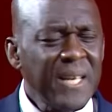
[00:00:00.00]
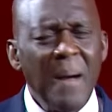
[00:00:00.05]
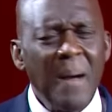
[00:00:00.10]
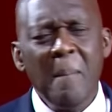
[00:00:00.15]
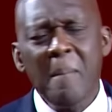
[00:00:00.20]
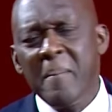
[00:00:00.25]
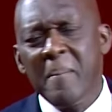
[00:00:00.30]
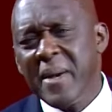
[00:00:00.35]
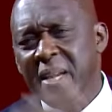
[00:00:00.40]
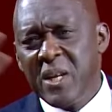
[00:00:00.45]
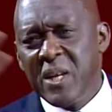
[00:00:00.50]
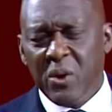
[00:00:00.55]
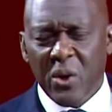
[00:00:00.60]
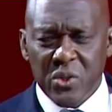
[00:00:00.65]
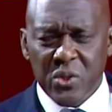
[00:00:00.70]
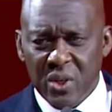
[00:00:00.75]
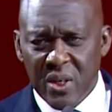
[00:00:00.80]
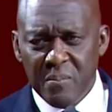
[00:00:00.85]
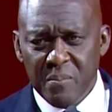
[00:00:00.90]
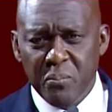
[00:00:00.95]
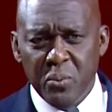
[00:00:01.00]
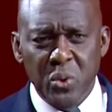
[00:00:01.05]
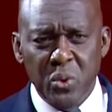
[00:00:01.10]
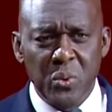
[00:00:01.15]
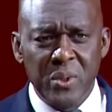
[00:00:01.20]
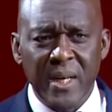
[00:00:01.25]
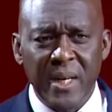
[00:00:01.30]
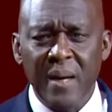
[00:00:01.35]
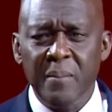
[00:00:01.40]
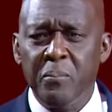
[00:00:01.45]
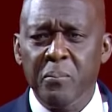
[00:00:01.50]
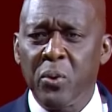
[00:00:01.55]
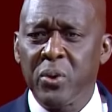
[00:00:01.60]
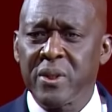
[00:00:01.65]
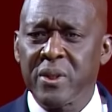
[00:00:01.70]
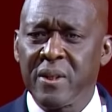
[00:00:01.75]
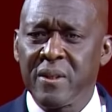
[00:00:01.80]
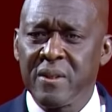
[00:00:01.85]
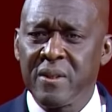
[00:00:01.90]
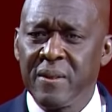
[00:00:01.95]
There are many other inputs which are
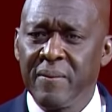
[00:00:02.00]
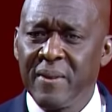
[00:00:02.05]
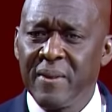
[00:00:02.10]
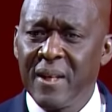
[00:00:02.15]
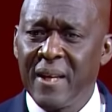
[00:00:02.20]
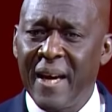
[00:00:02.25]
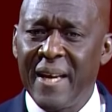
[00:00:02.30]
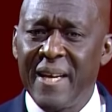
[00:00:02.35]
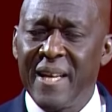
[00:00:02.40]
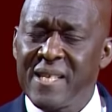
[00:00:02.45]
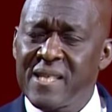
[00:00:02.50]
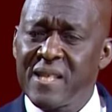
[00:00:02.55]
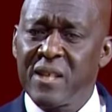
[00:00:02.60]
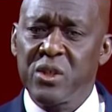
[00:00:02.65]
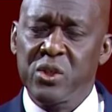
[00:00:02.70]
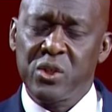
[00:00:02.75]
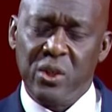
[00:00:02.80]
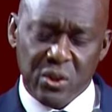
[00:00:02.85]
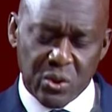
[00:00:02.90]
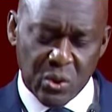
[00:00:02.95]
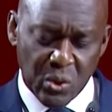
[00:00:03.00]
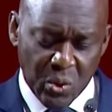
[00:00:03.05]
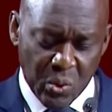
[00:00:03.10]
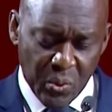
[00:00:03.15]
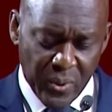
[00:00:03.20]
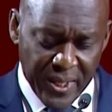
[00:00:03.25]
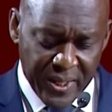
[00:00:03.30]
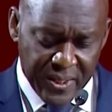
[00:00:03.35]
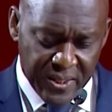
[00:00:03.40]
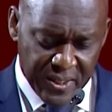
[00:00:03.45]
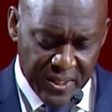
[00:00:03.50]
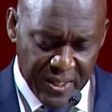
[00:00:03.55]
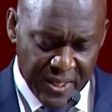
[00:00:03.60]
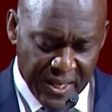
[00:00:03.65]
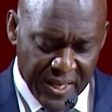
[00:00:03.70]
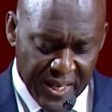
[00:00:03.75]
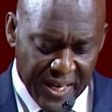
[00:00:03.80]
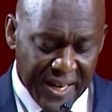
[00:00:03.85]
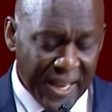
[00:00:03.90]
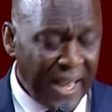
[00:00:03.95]
important and essential to create
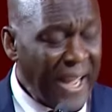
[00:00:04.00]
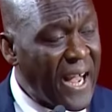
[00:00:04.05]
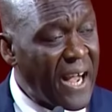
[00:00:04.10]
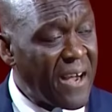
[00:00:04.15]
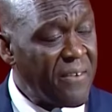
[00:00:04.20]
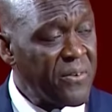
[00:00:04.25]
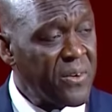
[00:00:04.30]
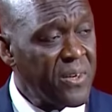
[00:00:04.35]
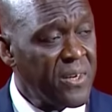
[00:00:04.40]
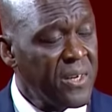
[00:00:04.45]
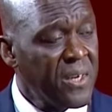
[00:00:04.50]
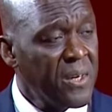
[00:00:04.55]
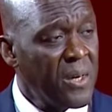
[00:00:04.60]
and have